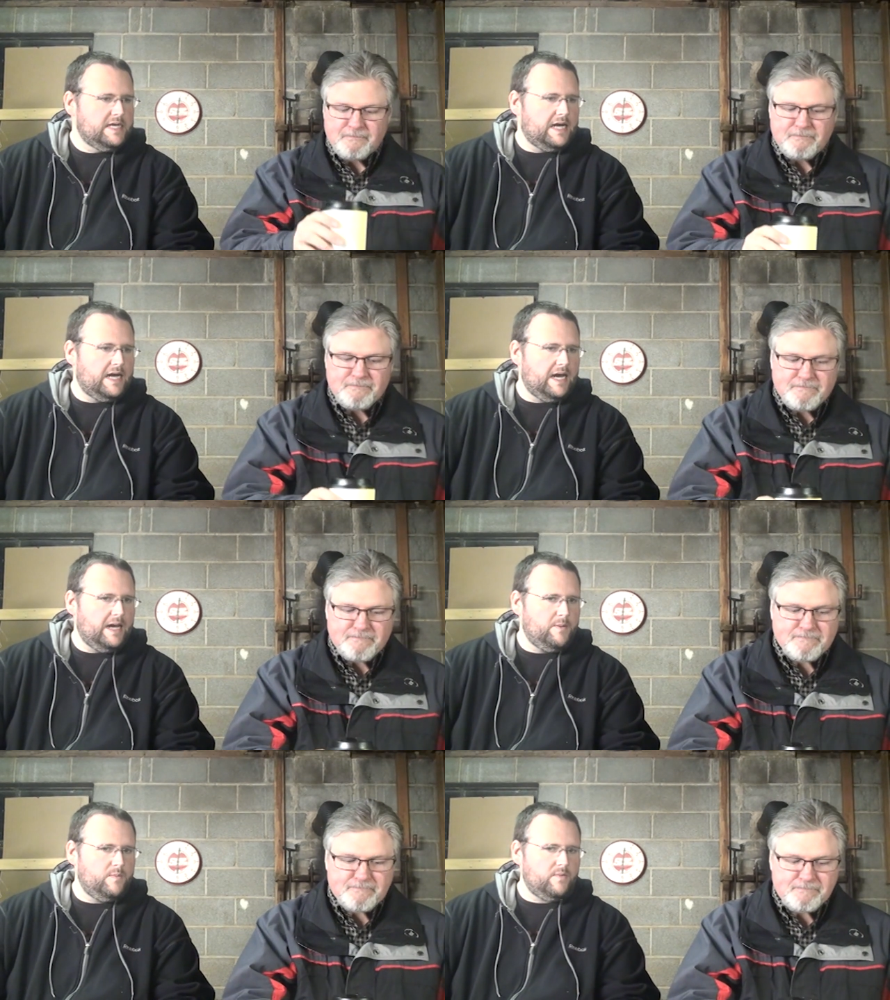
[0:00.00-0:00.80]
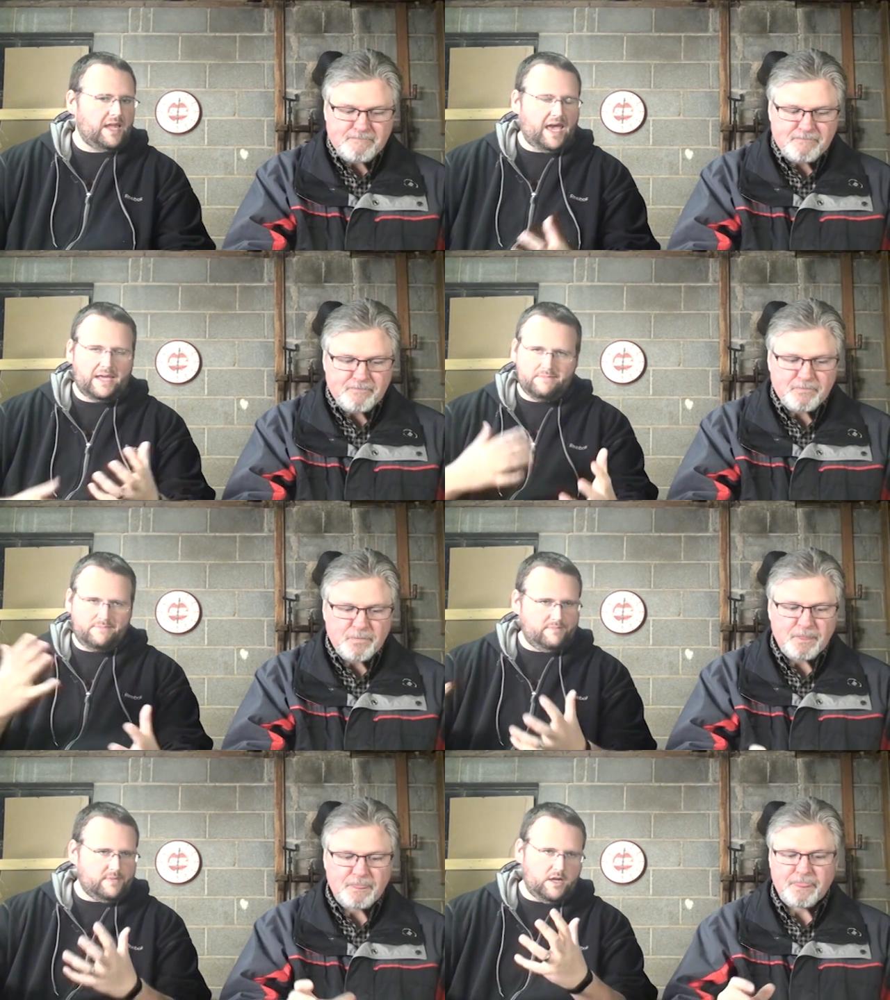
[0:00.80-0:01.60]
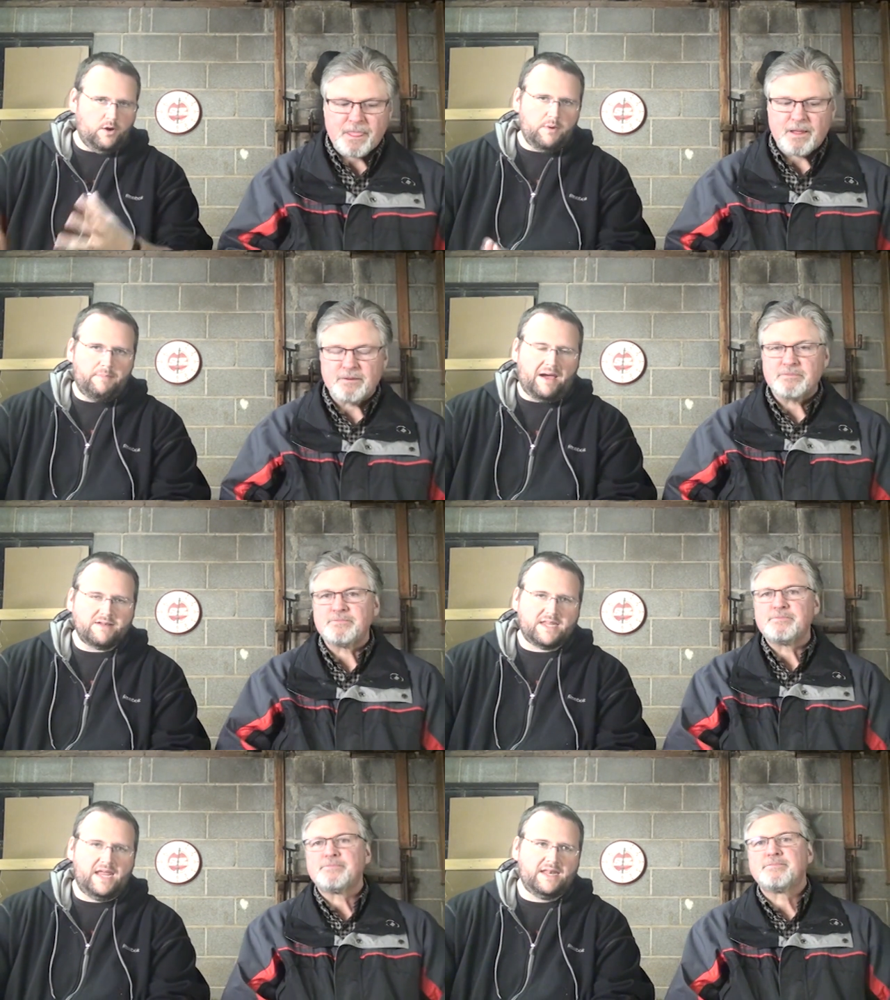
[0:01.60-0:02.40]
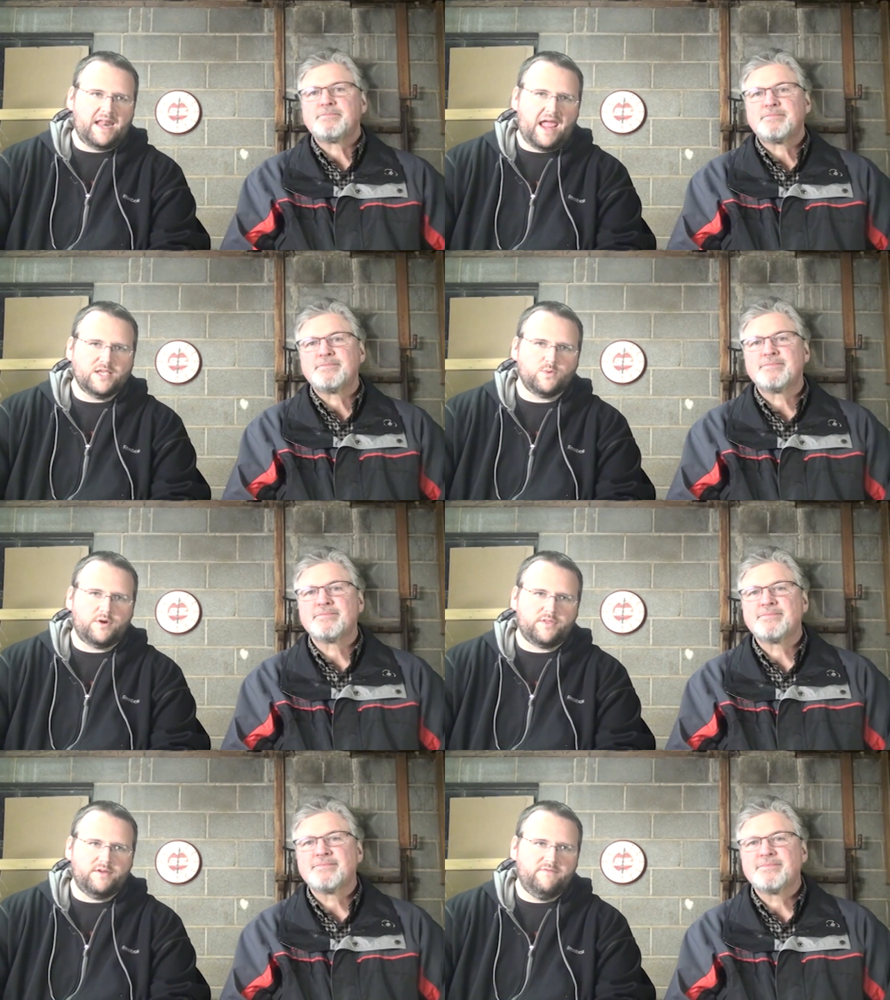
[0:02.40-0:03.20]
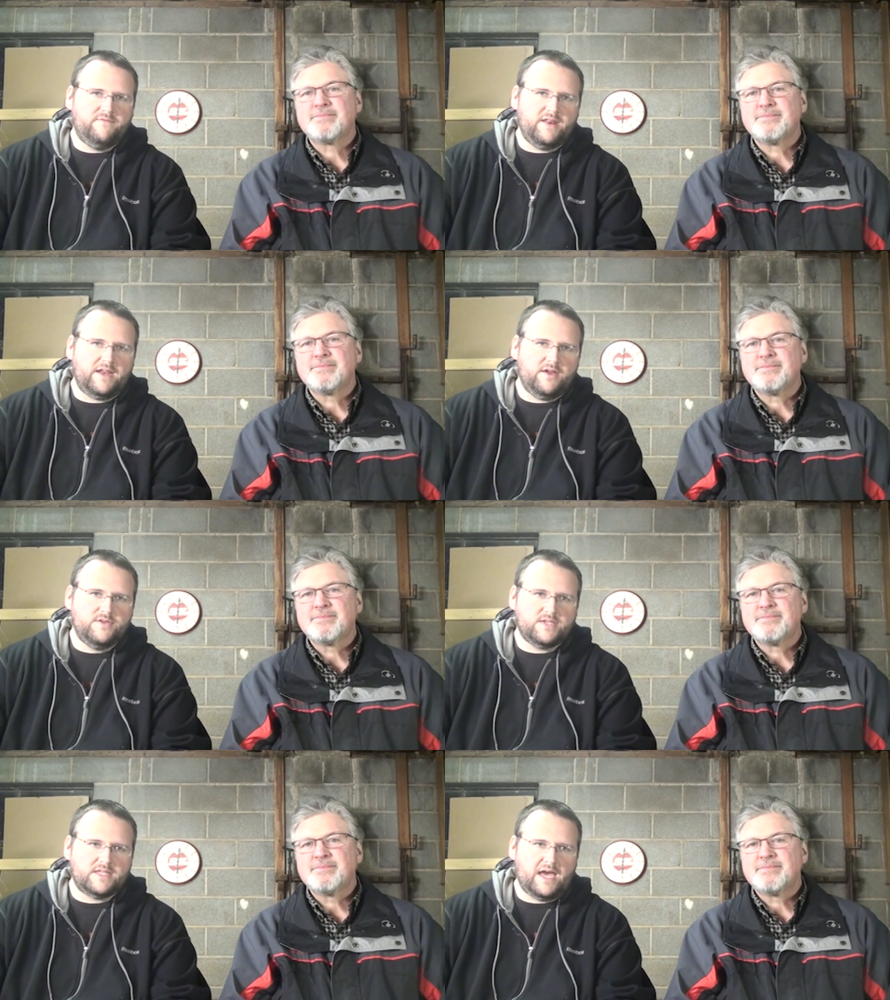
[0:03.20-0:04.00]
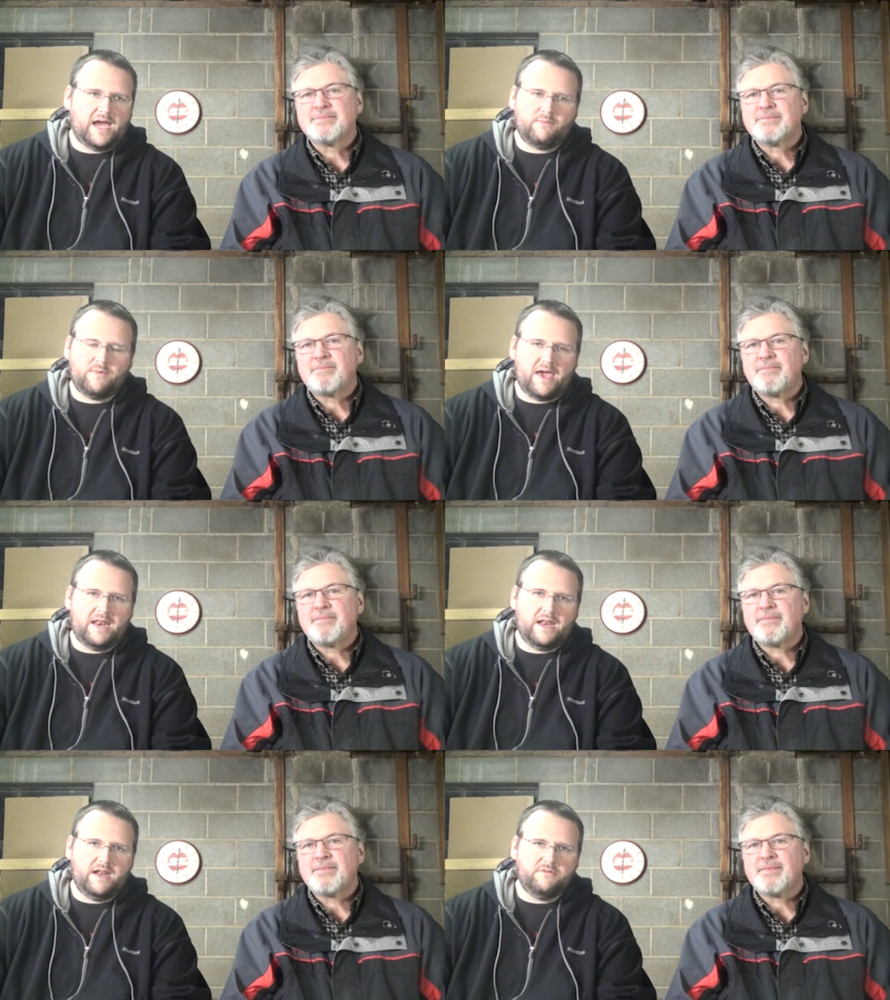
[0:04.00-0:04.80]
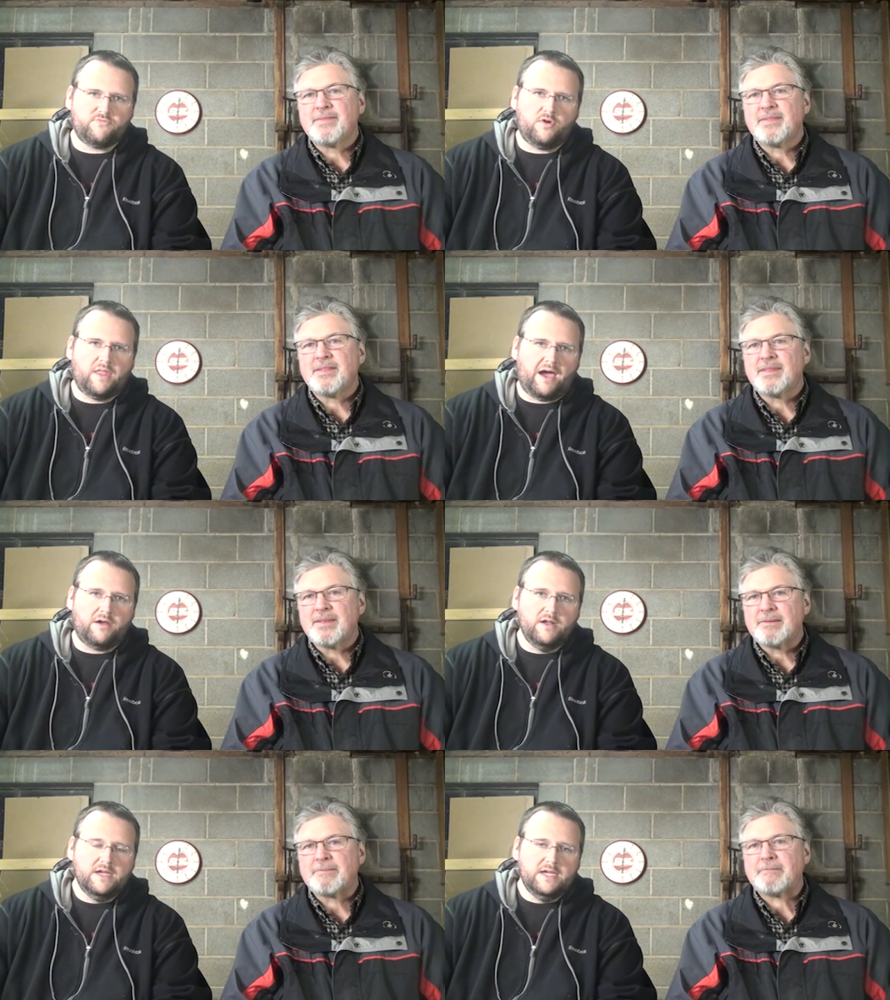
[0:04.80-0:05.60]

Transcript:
Speaker 1: Um, we had you know about ten days worth of videos that I edited and rolled out